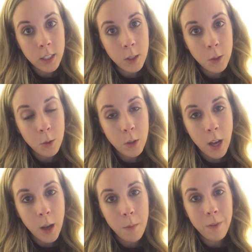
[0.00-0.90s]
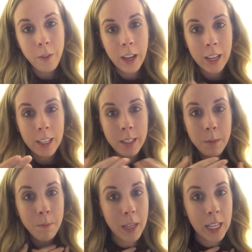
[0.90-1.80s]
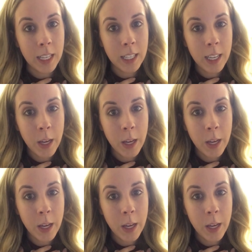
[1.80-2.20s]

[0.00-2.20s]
to come find me.